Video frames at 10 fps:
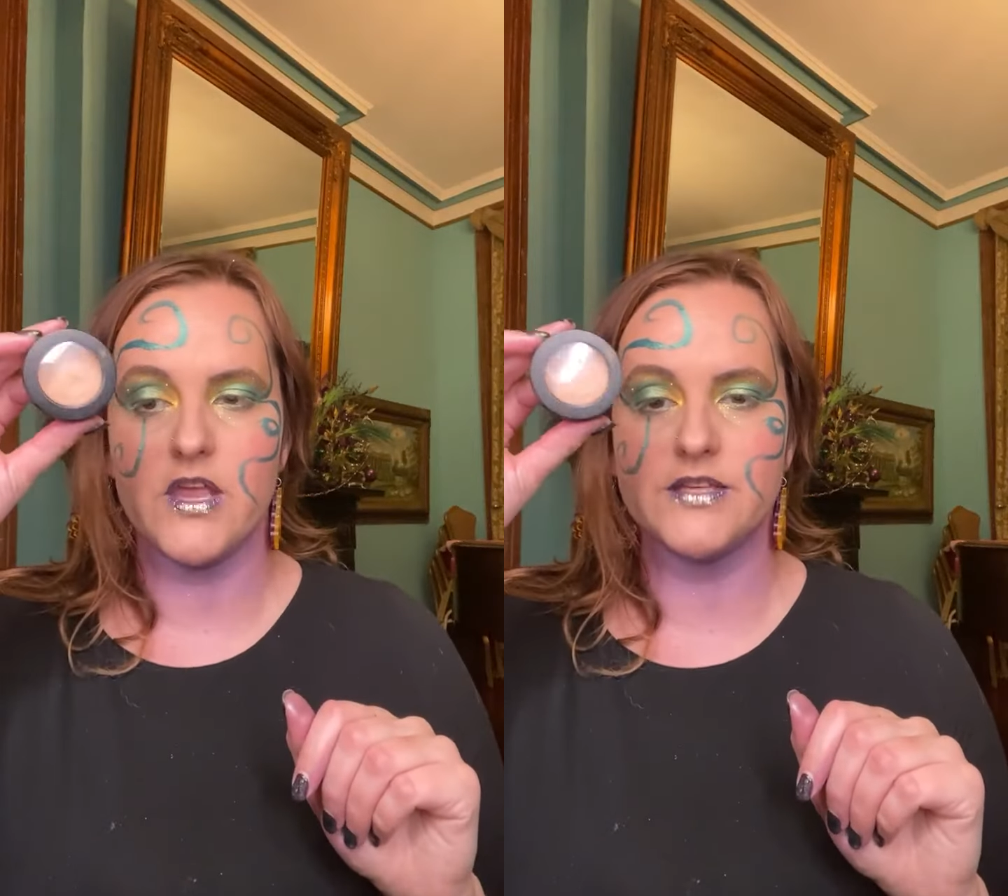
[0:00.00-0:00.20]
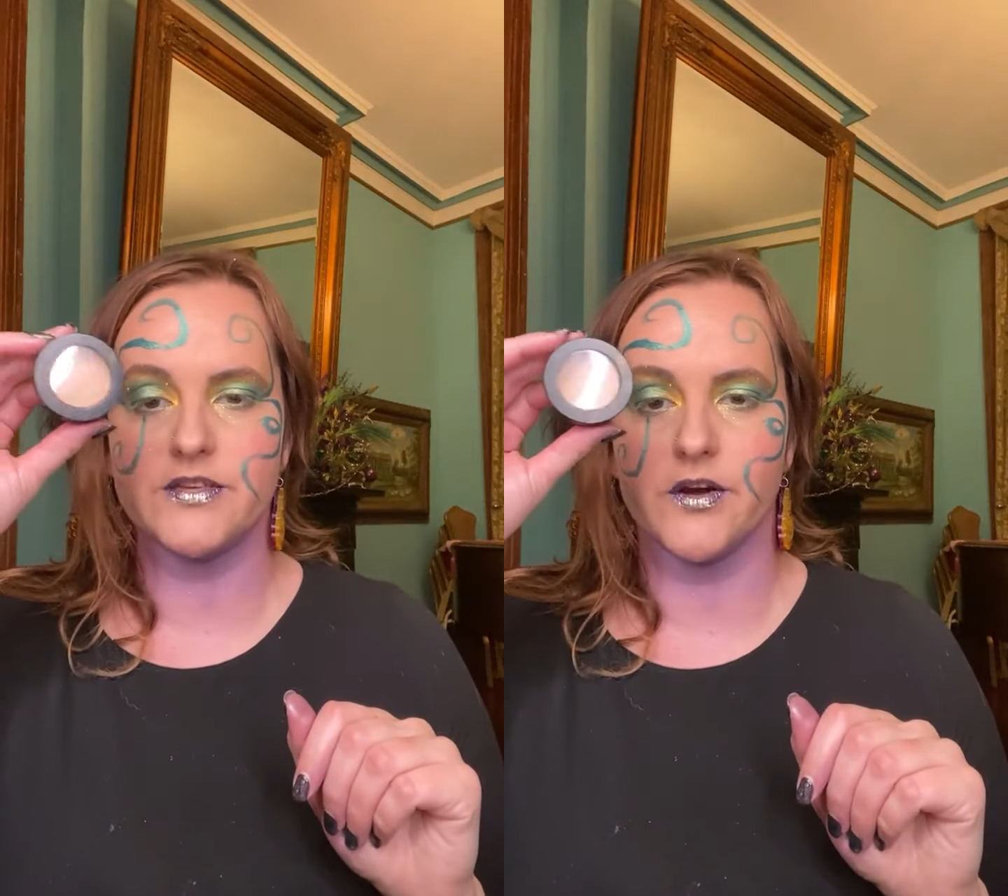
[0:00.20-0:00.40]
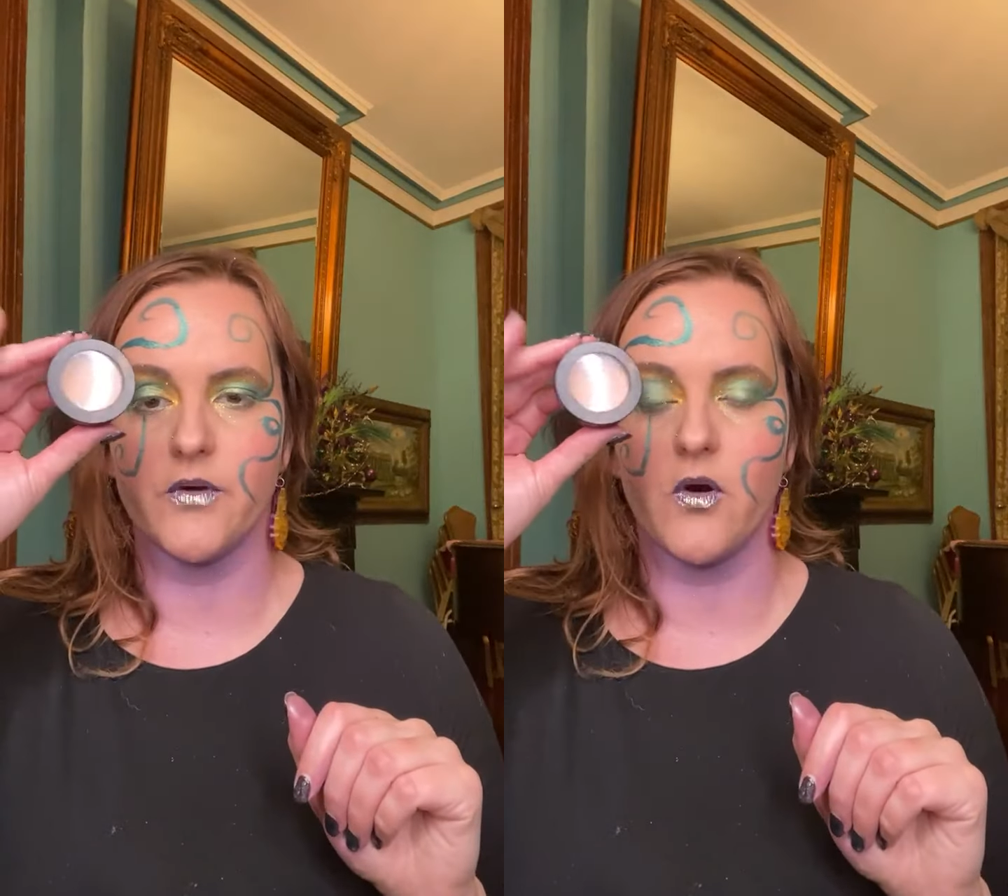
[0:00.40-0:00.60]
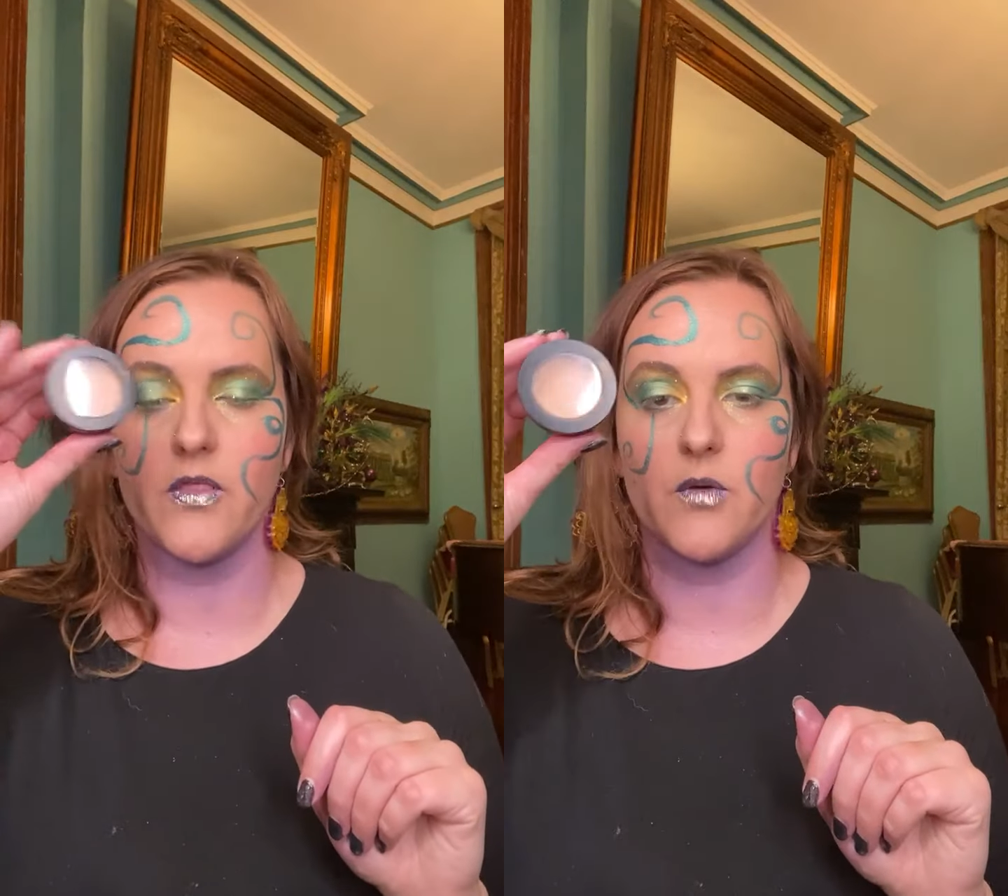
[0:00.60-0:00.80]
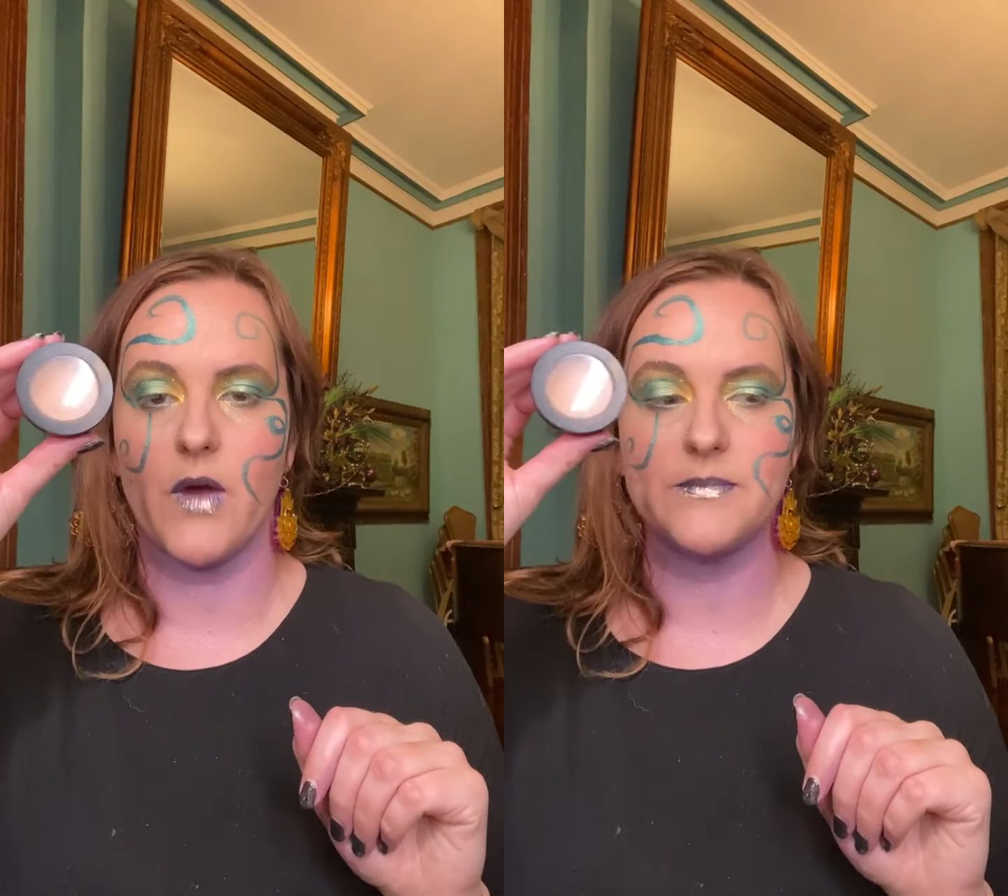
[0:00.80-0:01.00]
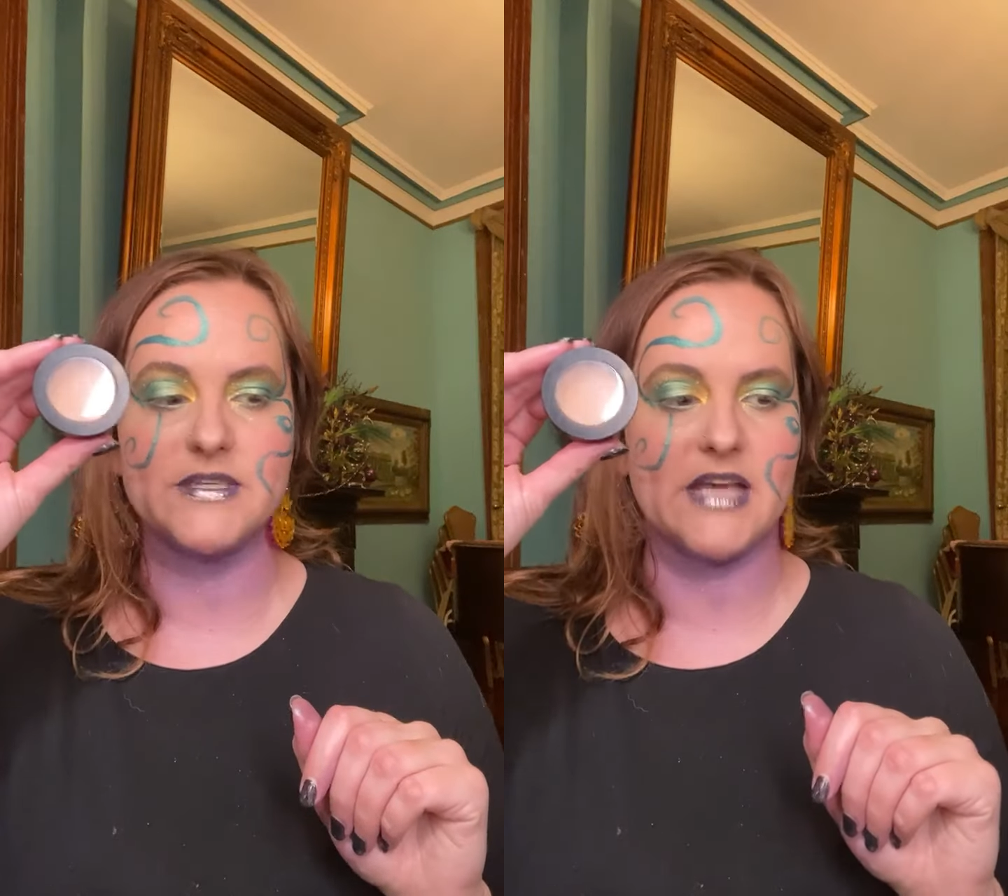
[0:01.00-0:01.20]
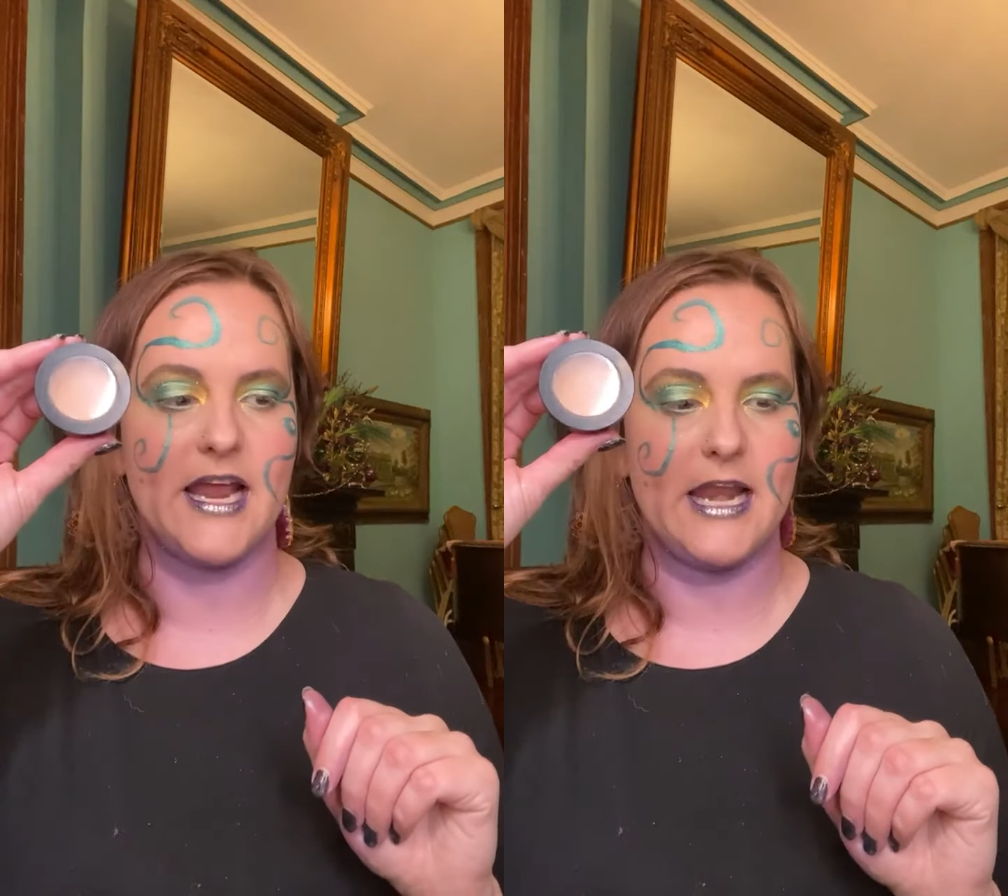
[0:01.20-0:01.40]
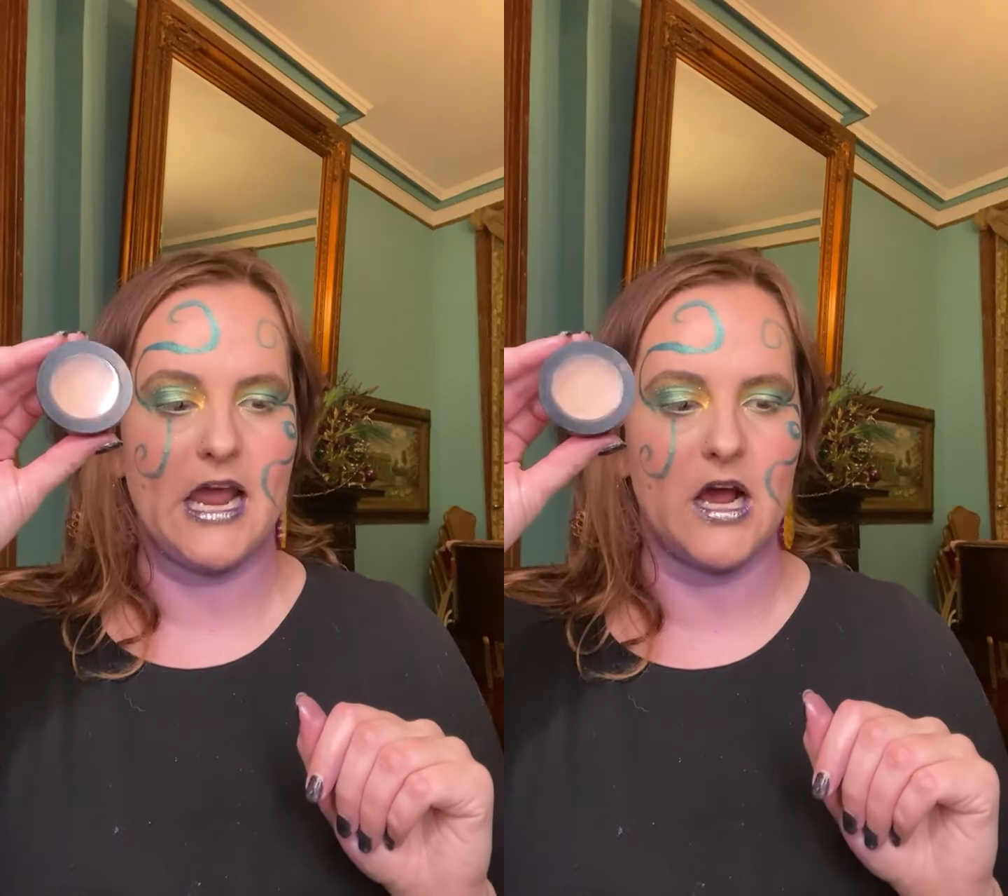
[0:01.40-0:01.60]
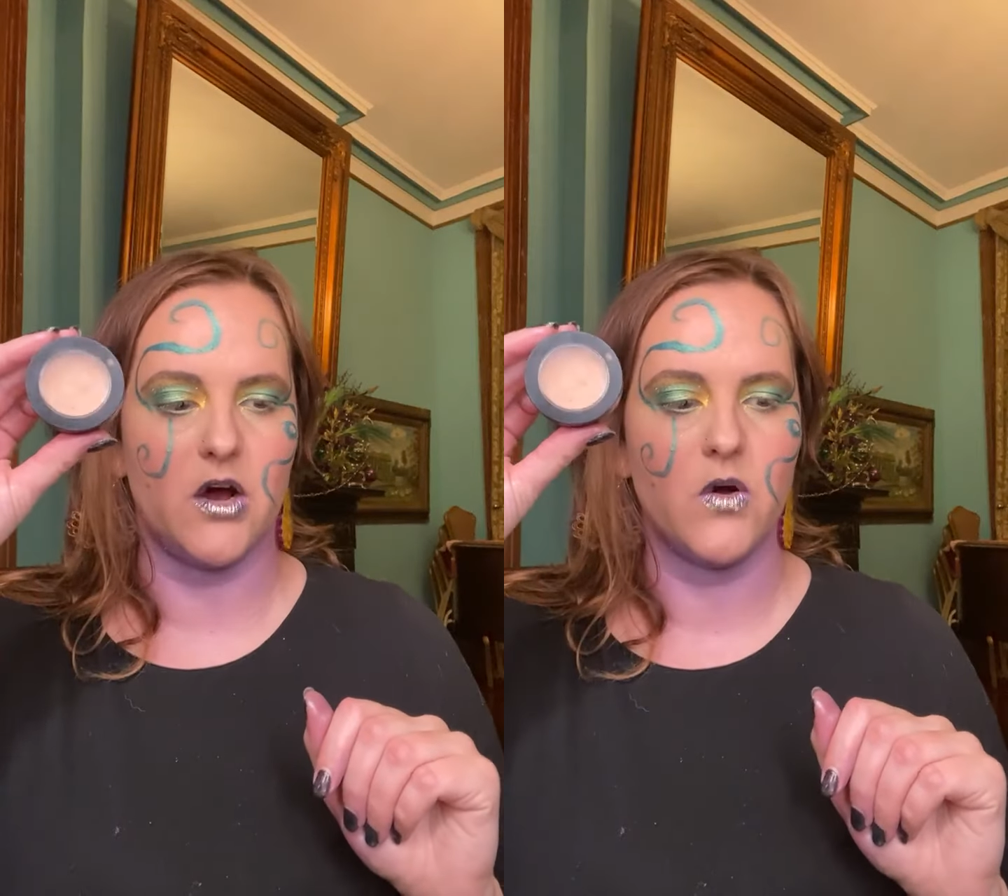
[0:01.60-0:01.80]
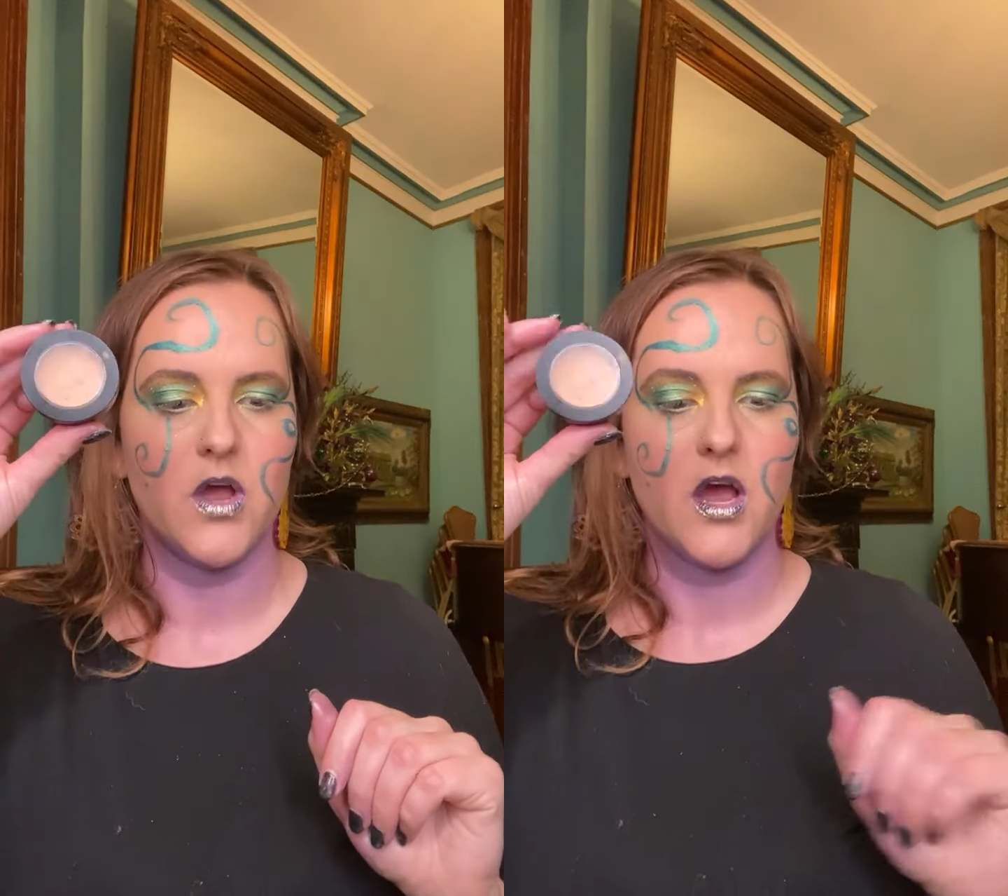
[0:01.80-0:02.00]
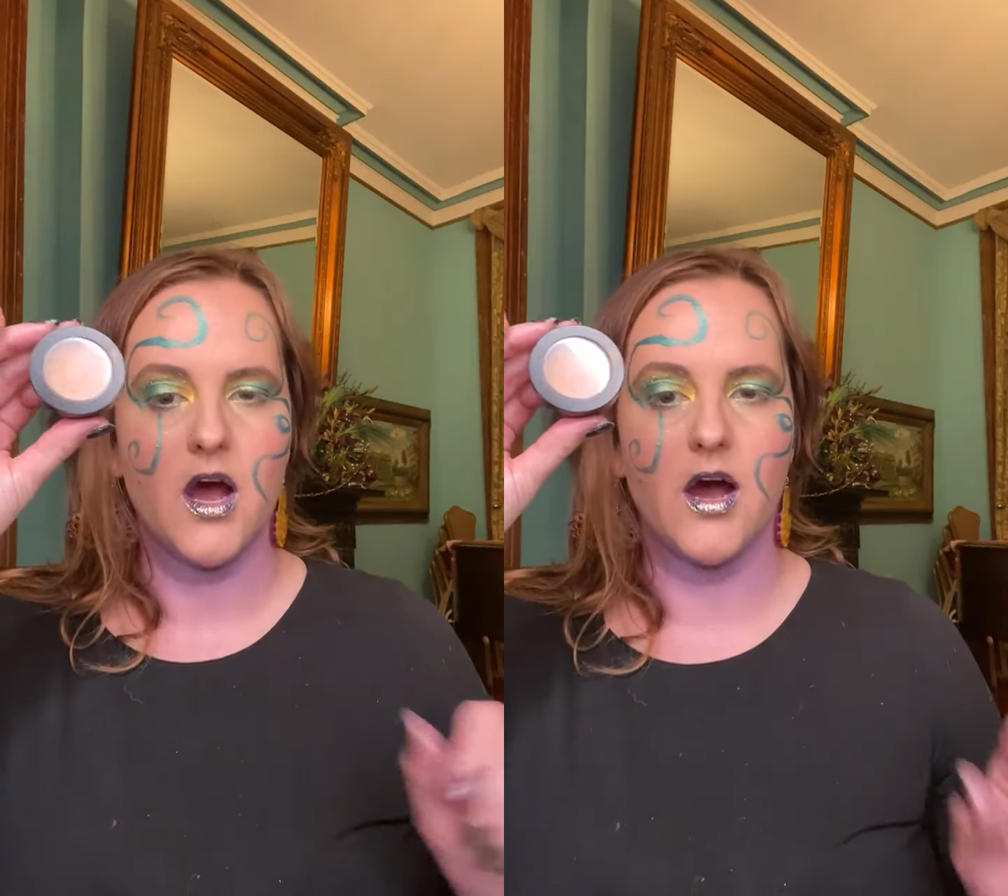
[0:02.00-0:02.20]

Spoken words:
These are on the website now.